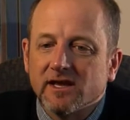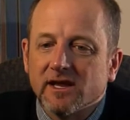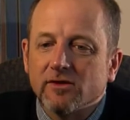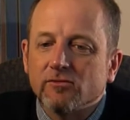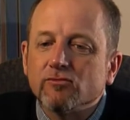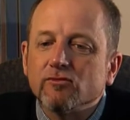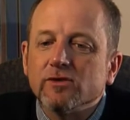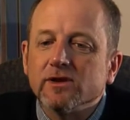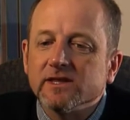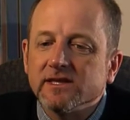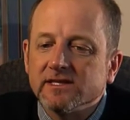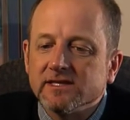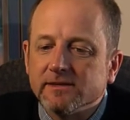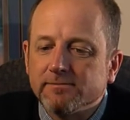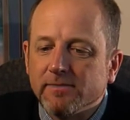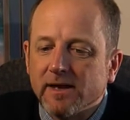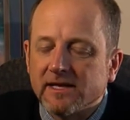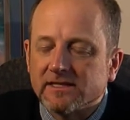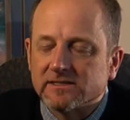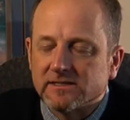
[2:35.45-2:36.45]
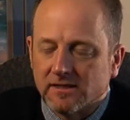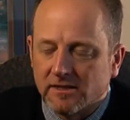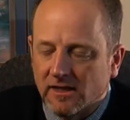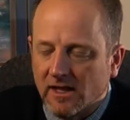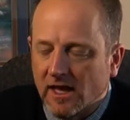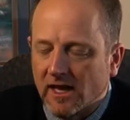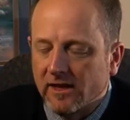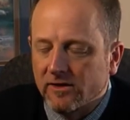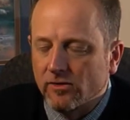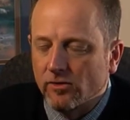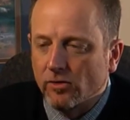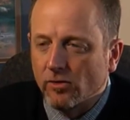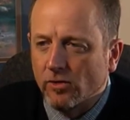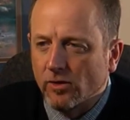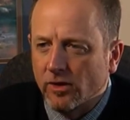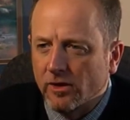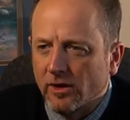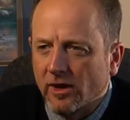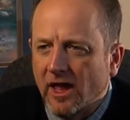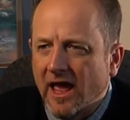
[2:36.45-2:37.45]
It really depends a lot
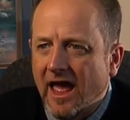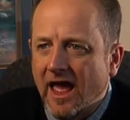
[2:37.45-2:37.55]
on